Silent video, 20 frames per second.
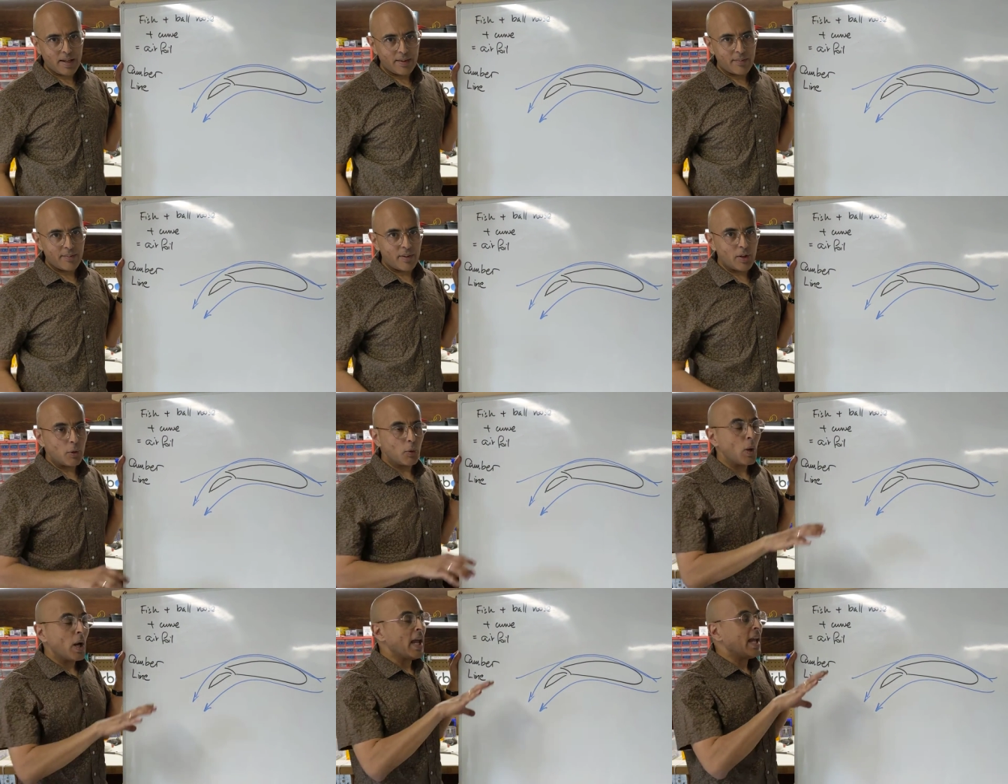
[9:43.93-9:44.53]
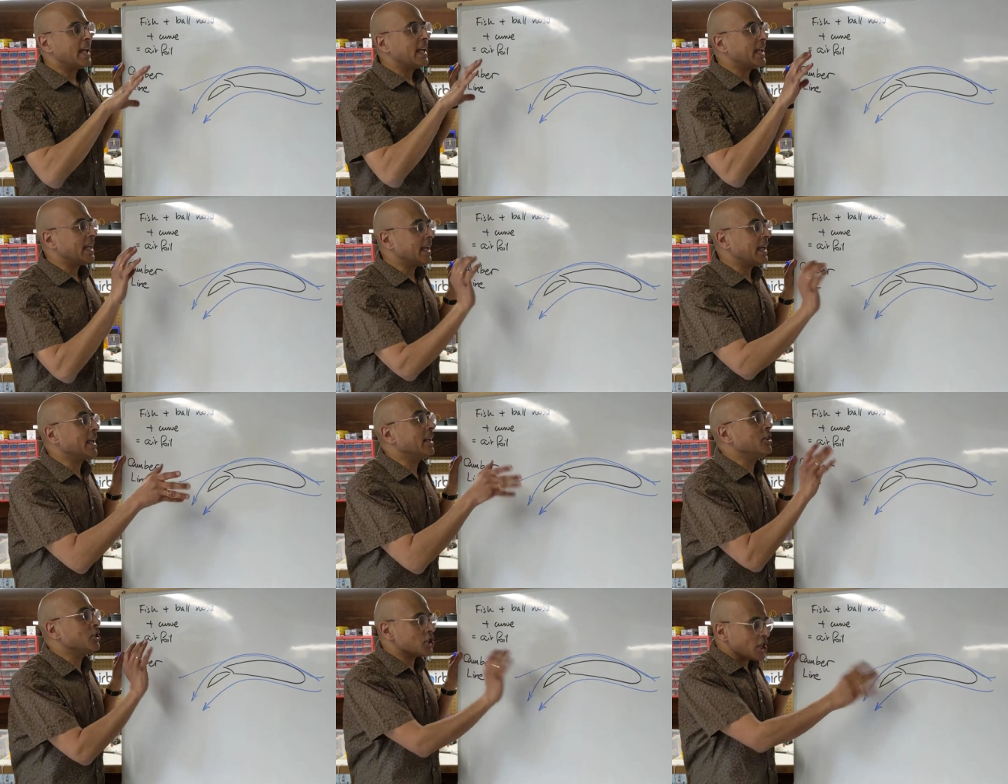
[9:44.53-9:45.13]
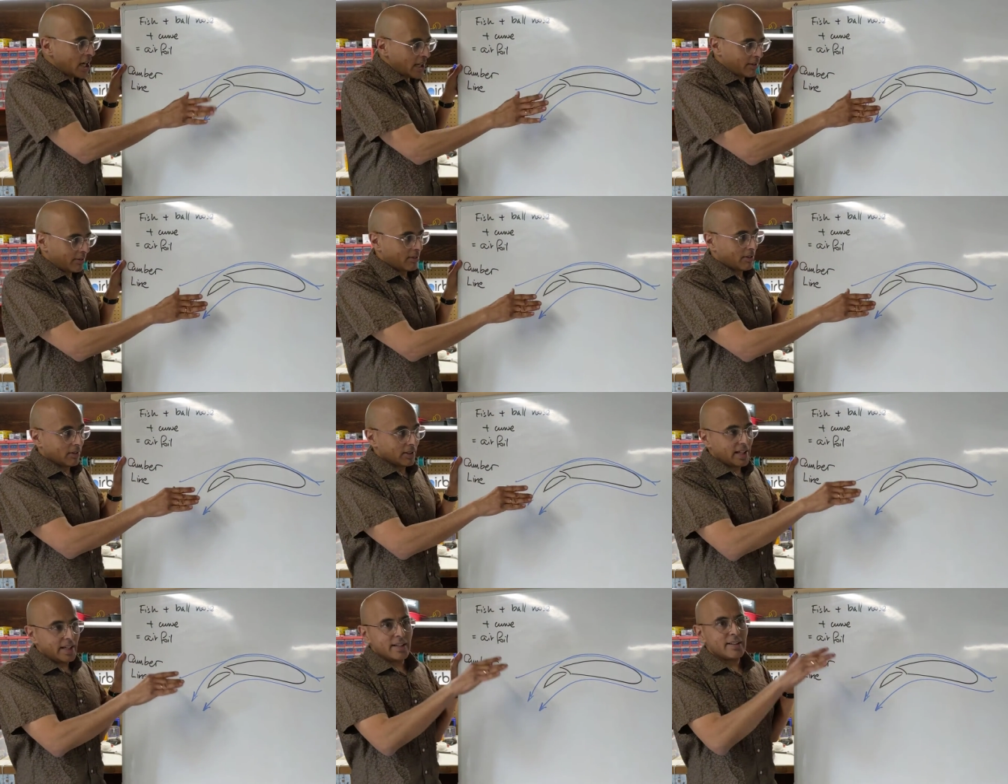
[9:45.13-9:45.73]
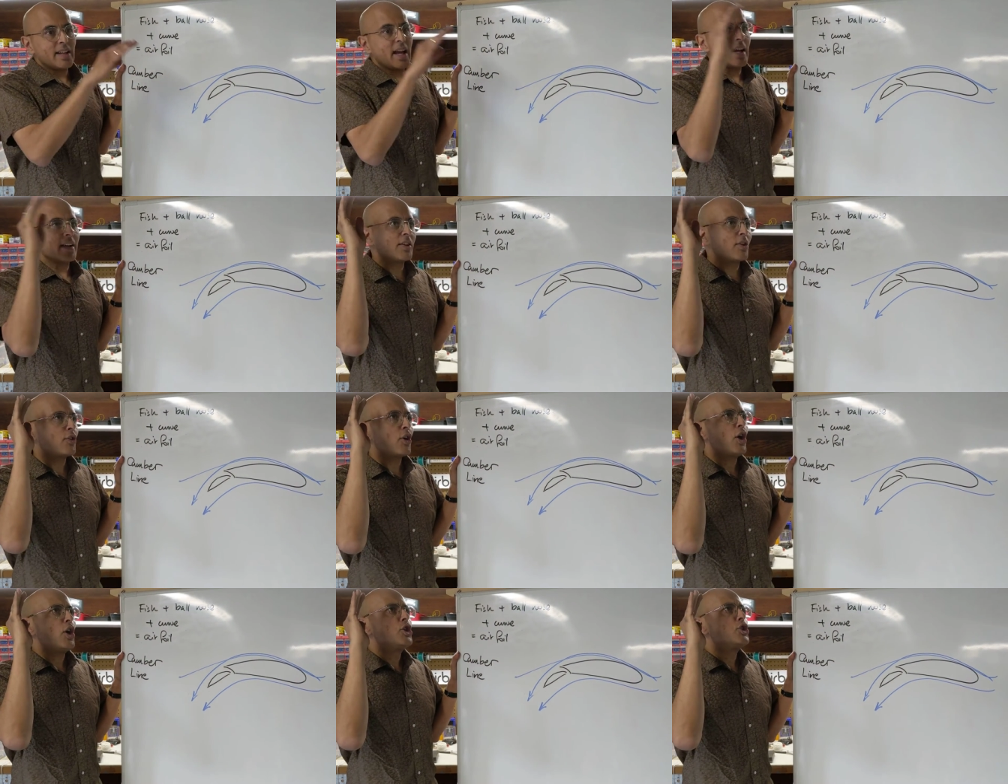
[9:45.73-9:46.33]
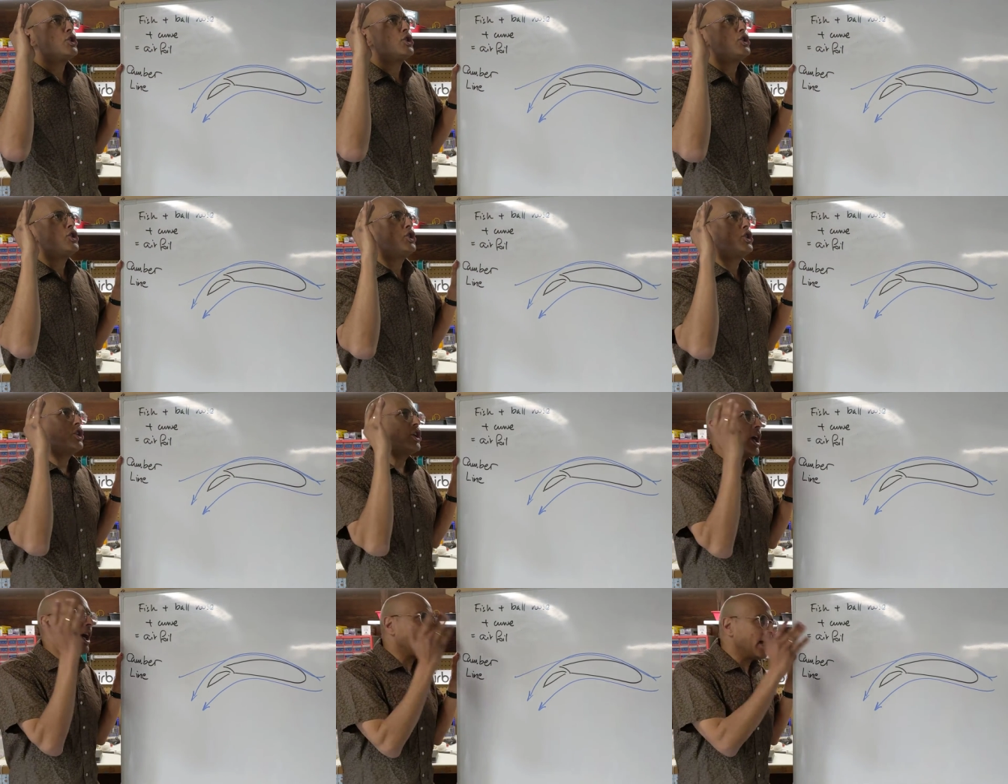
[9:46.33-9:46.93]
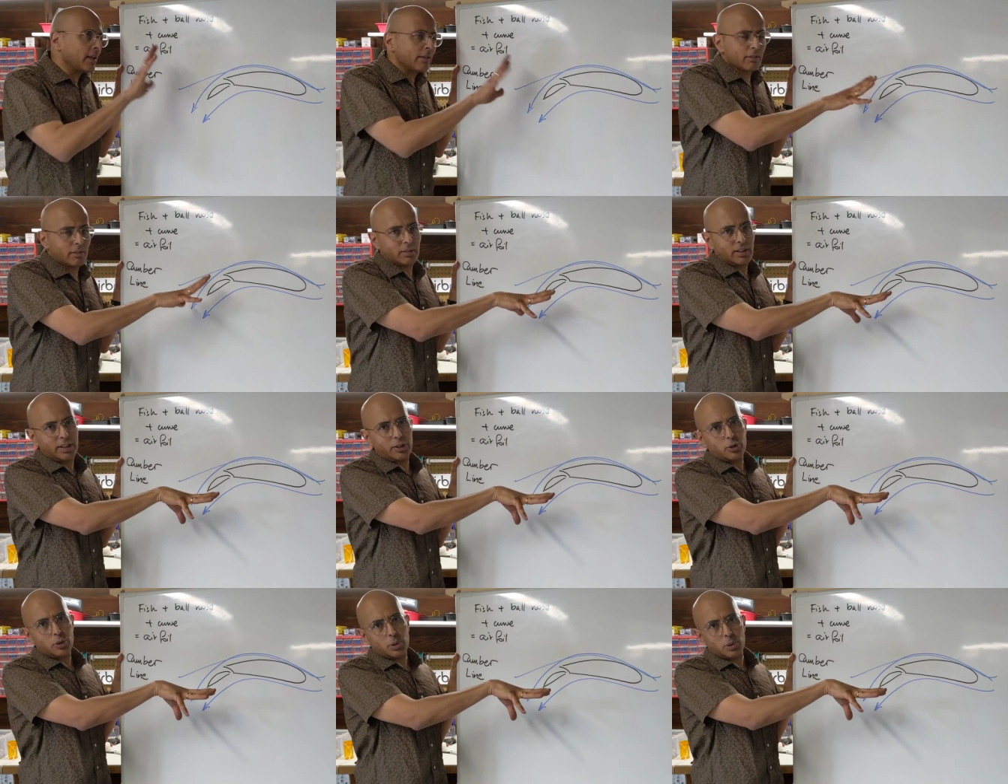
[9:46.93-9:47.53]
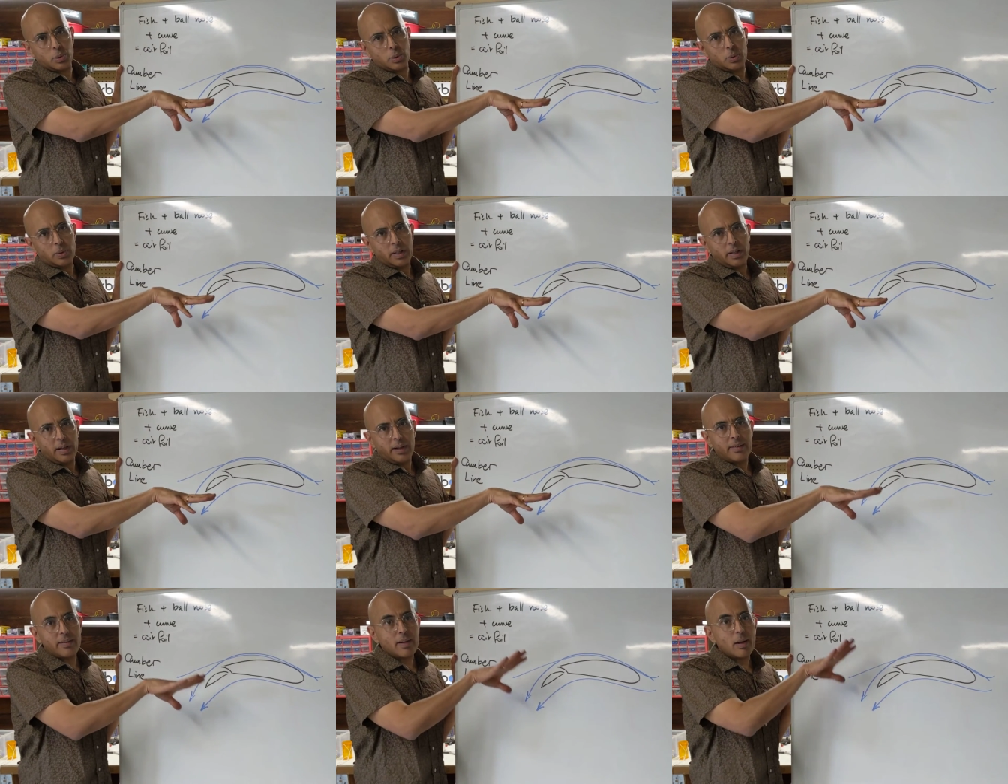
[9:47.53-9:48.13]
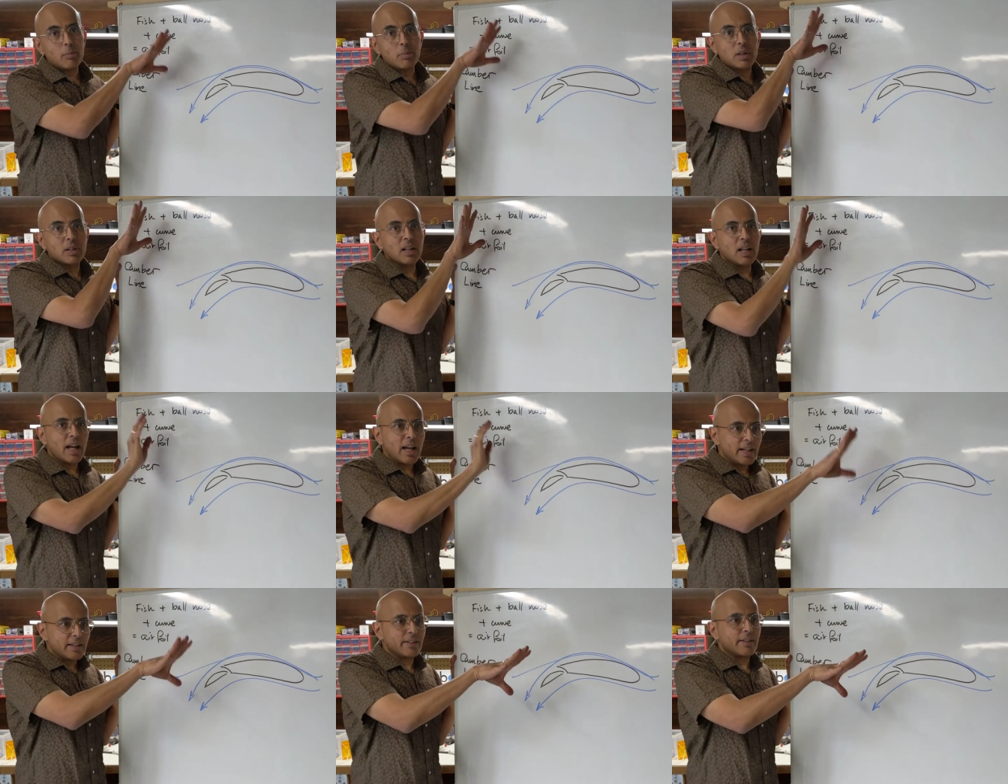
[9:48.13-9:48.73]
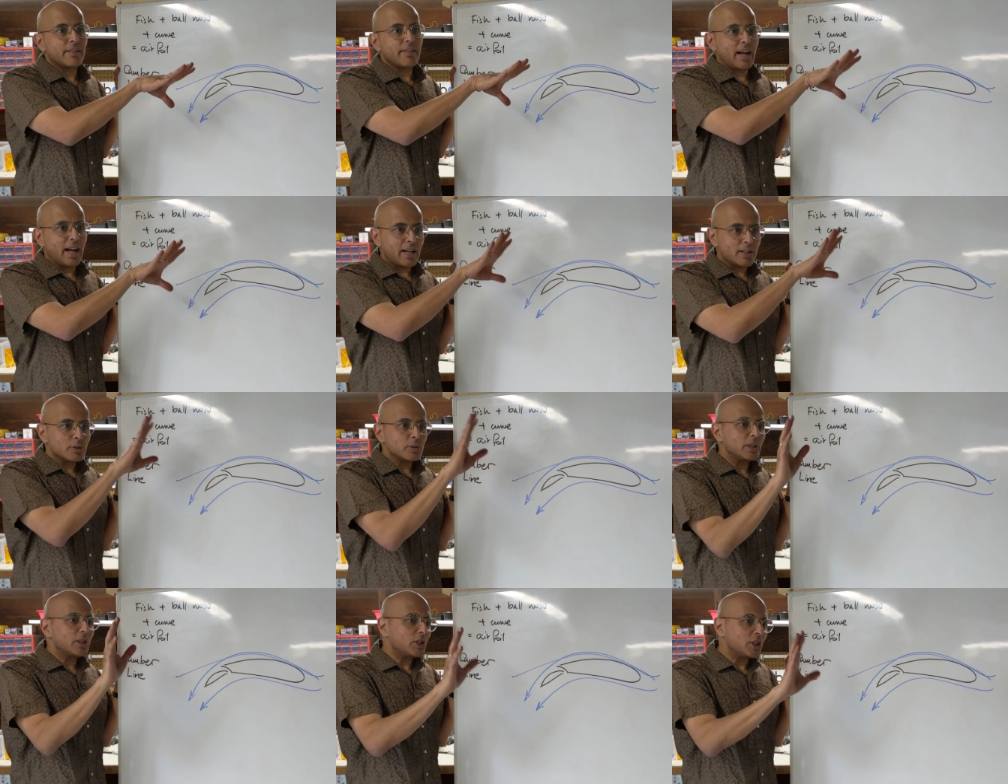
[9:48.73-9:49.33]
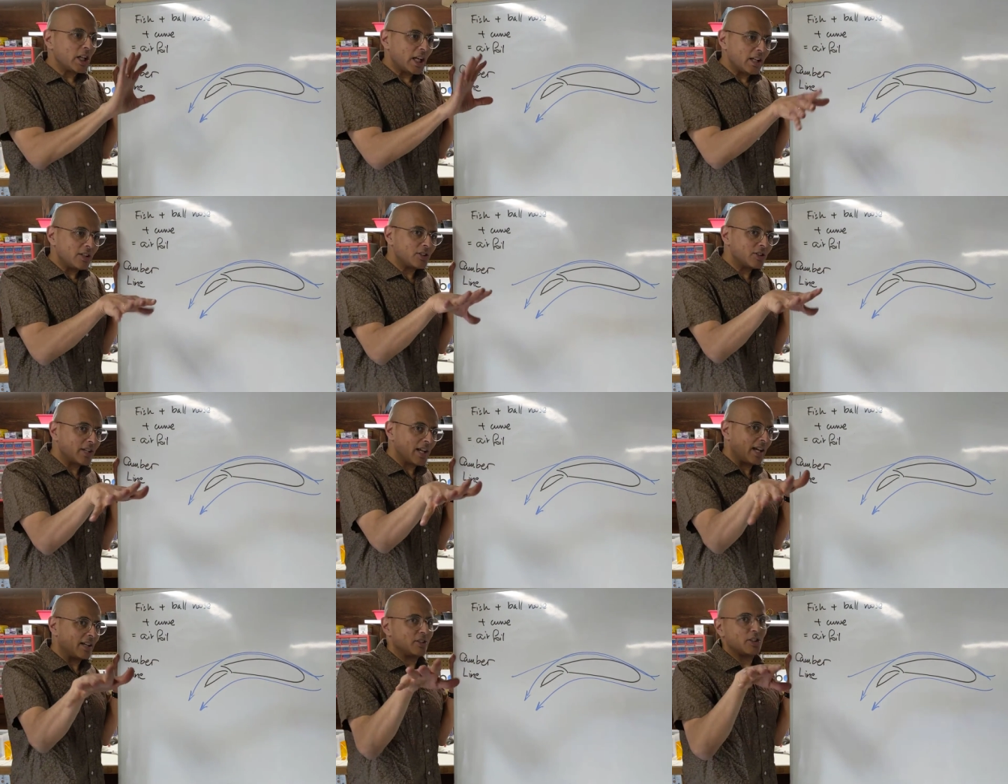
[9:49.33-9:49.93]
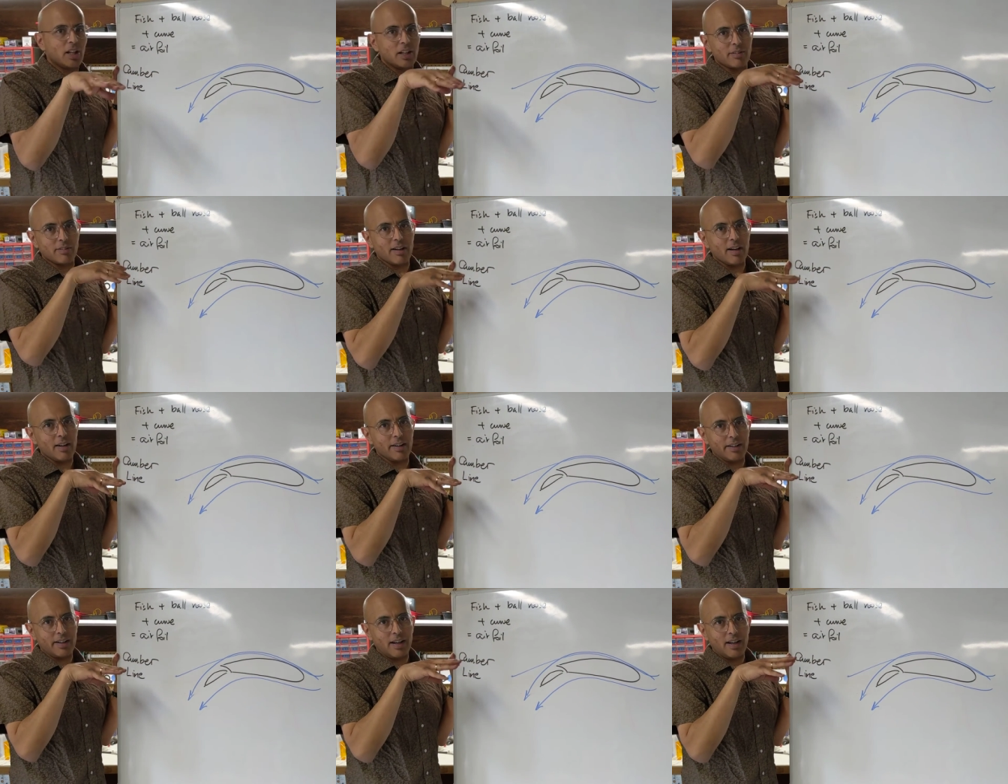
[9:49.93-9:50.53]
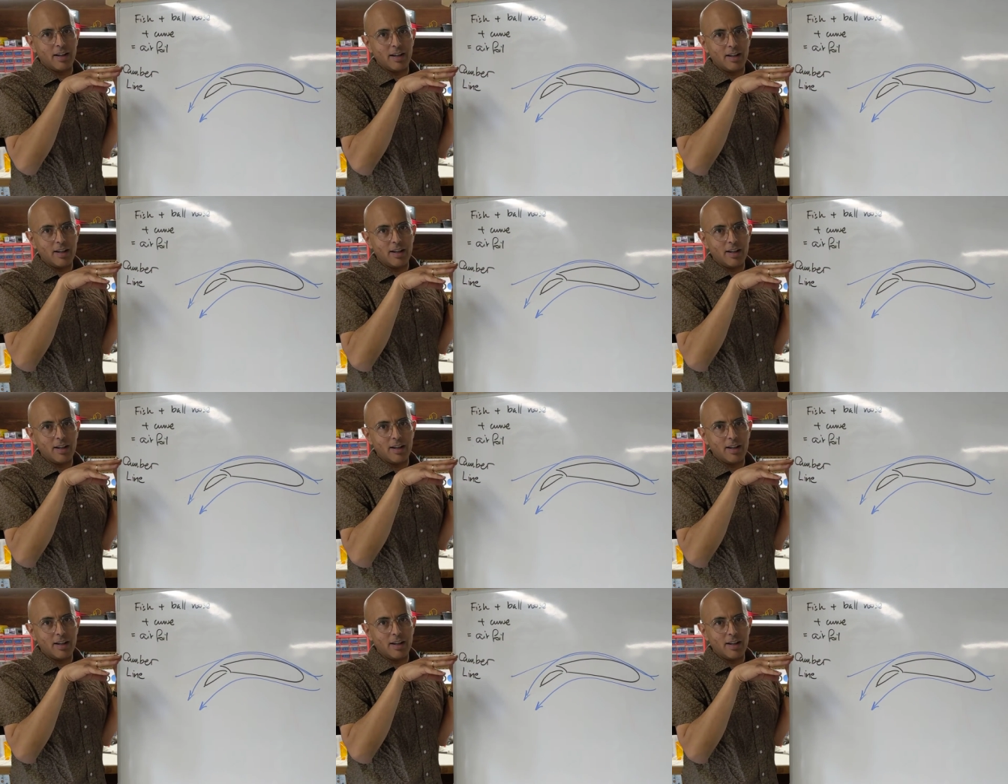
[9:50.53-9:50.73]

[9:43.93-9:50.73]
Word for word: Hmm. so, in general, and that is generally true, some gliders actually change that generality.